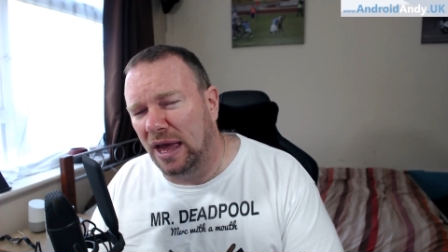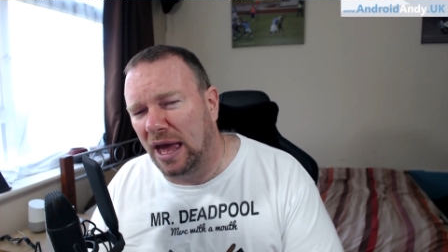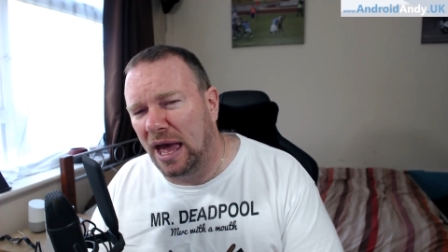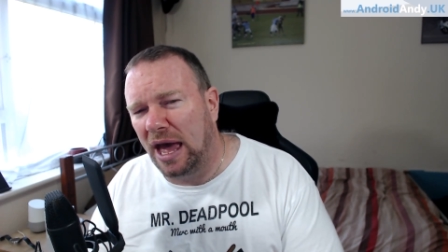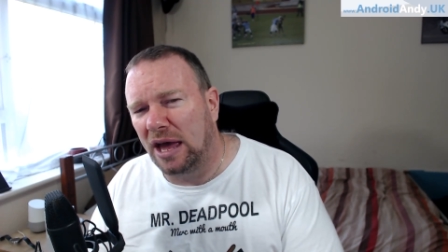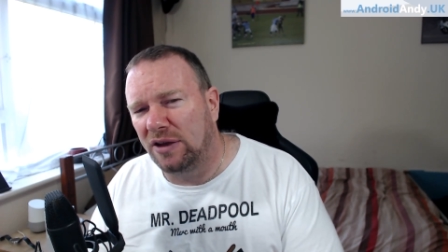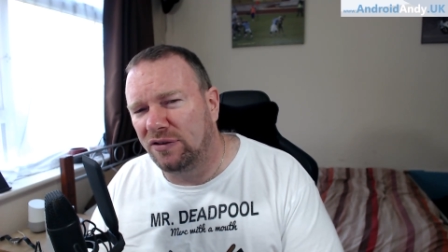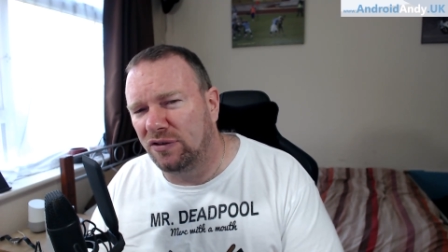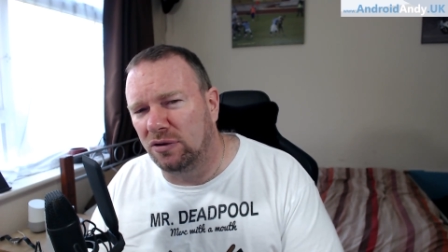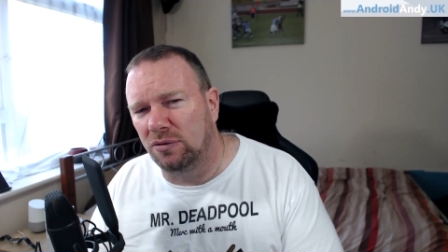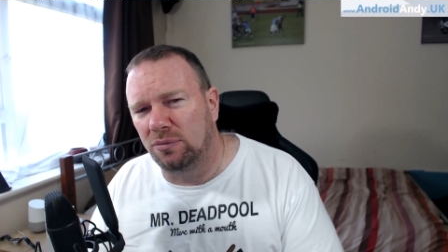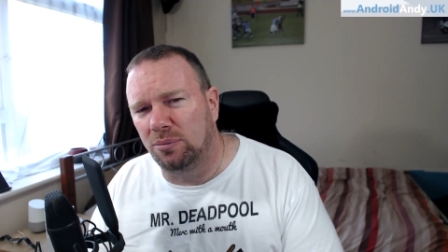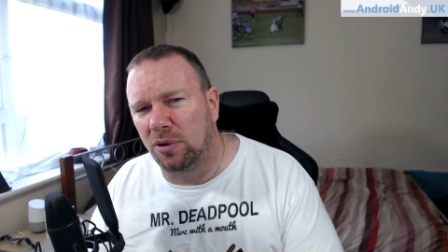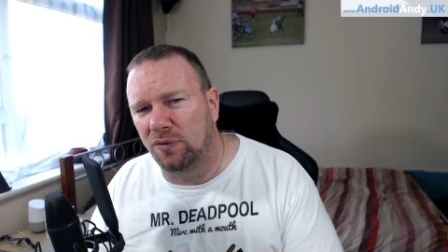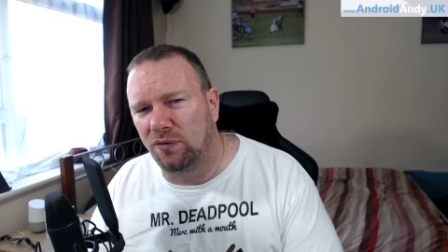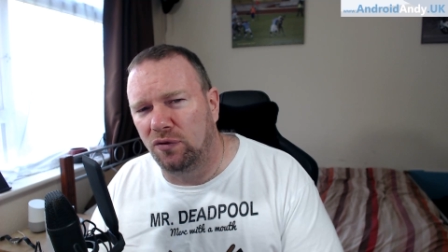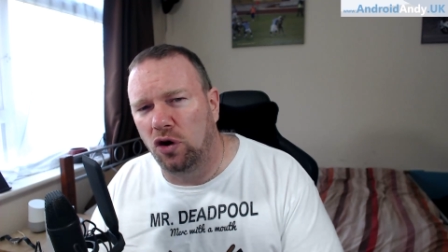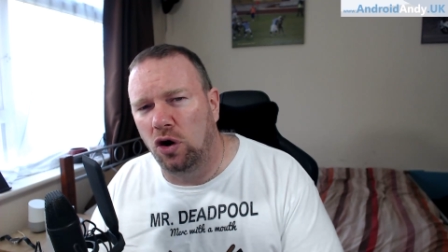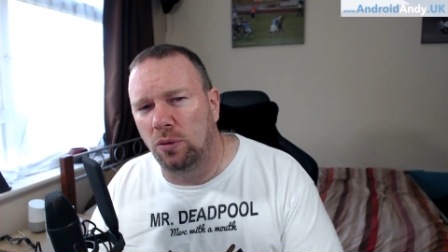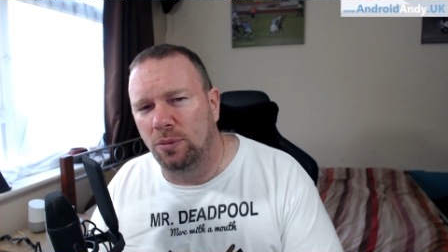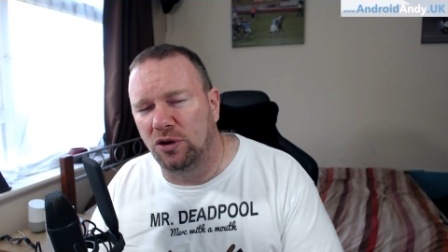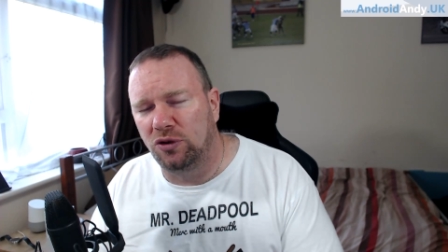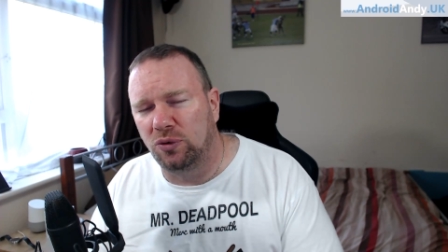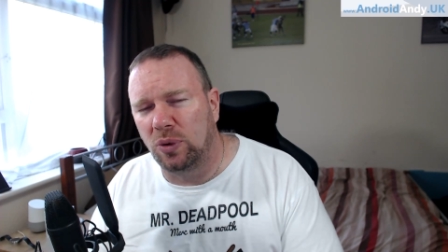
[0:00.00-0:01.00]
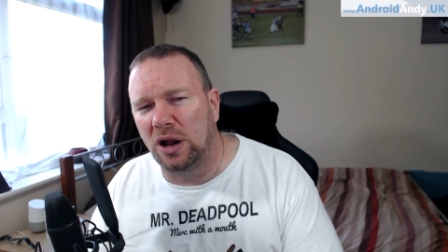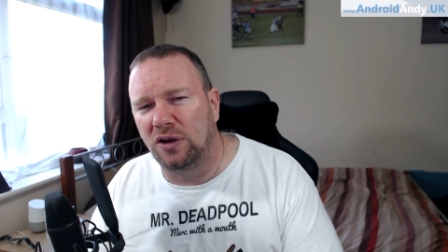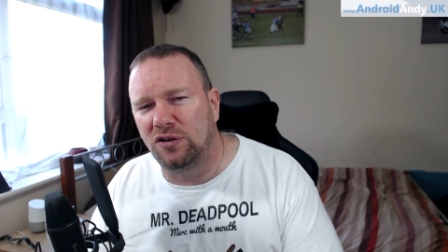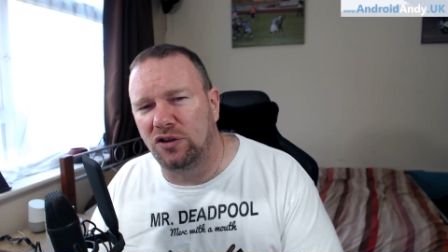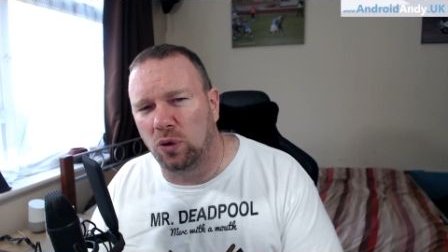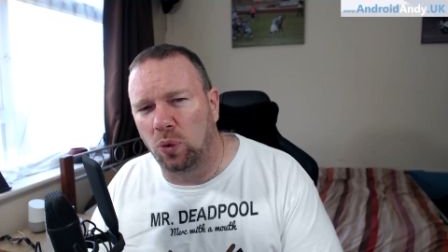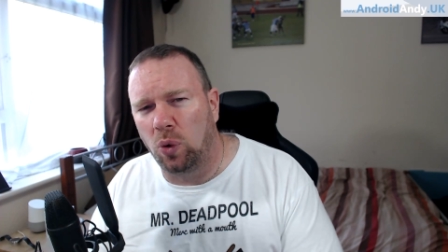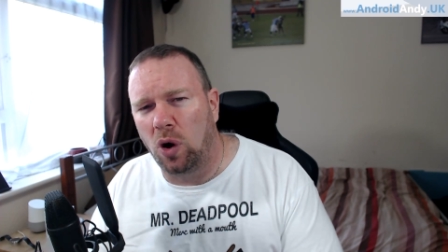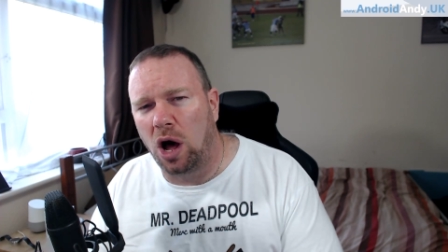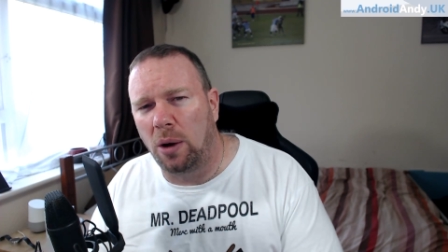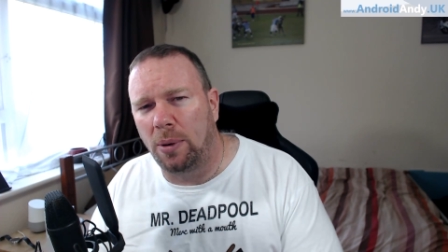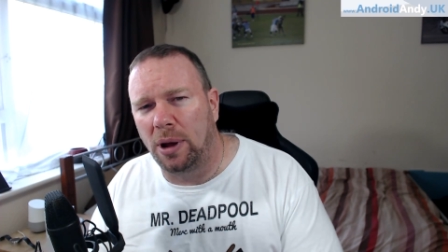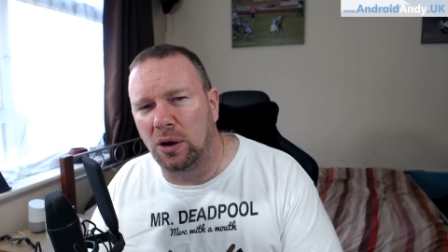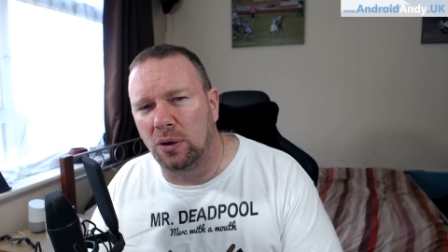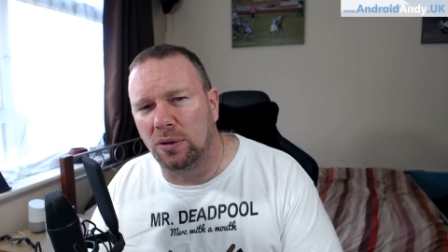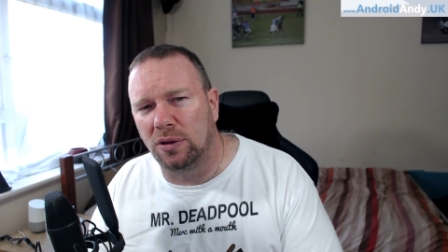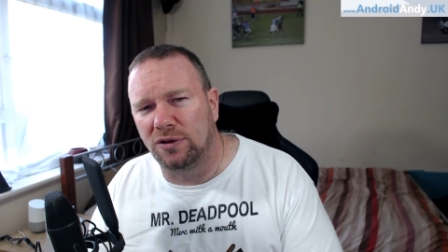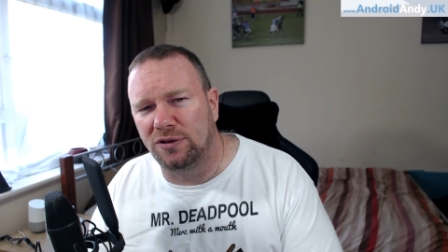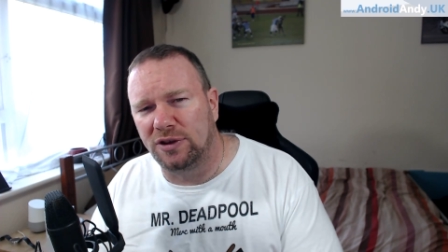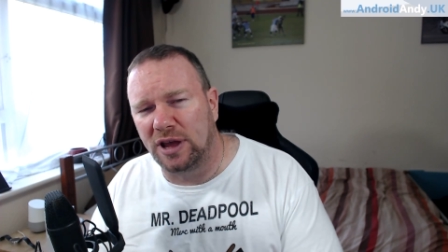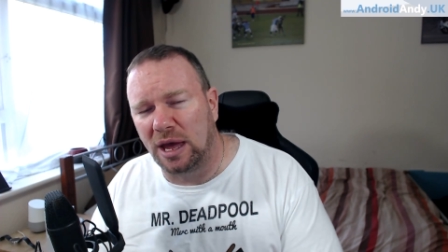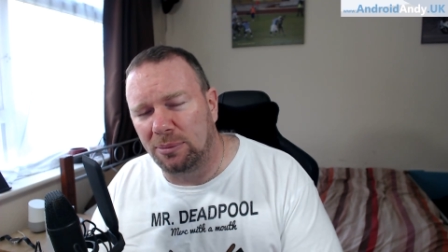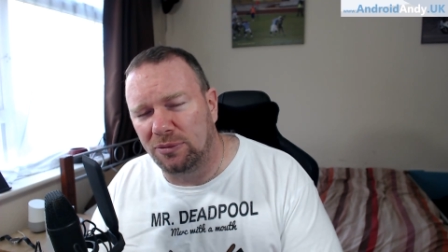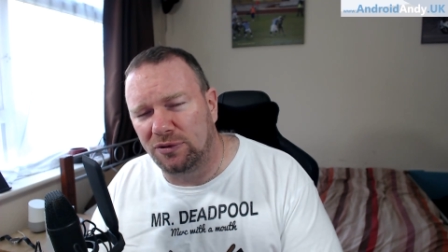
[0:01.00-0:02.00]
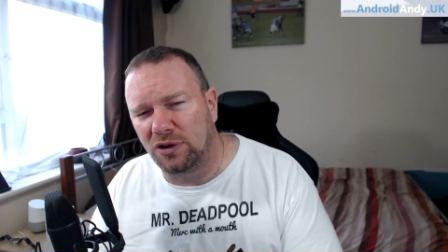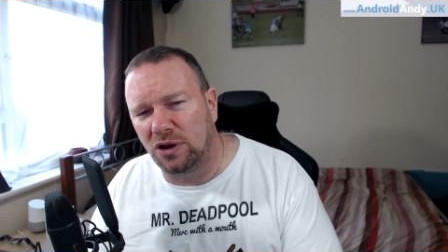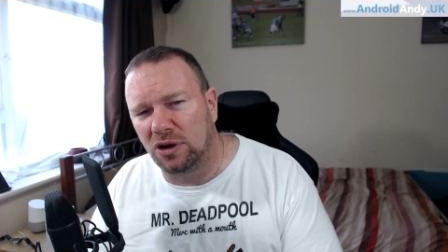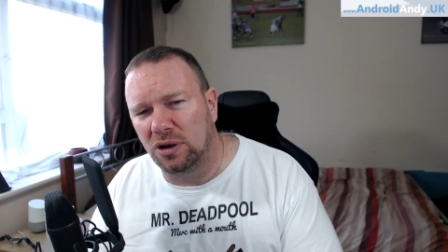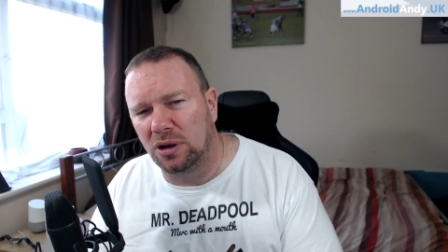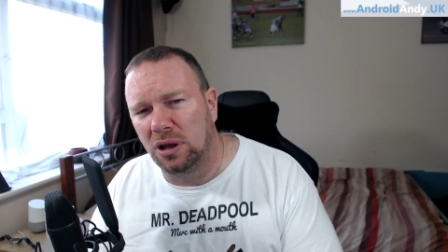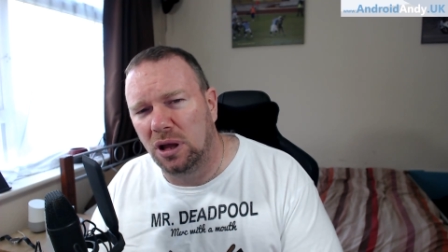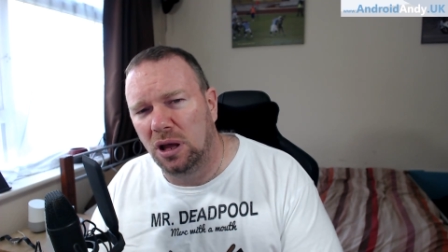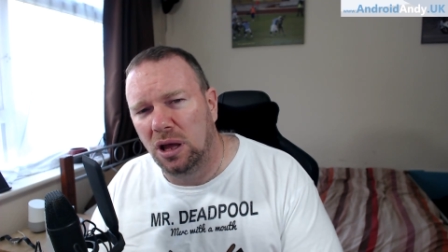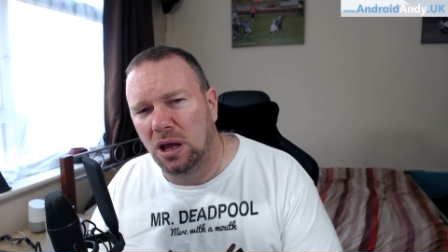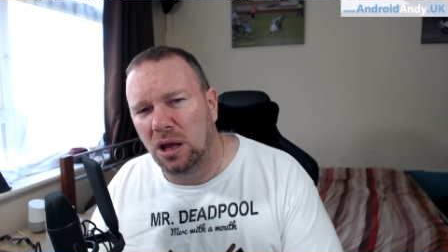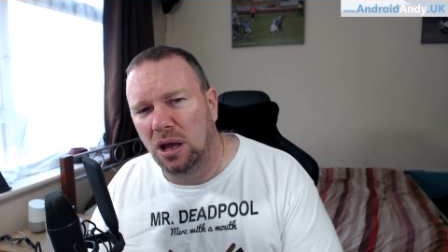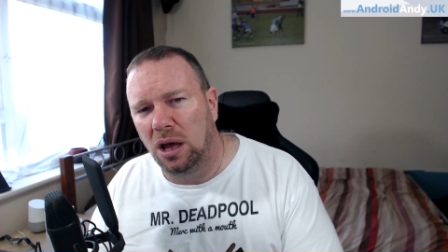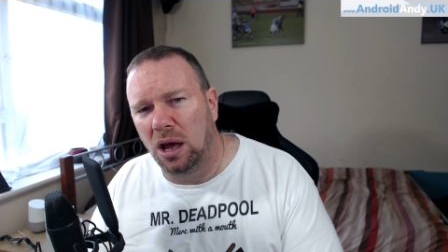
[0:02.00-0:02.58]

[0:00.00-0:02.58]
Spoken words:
It hasn't performed as well as the Huawei or the Samsung,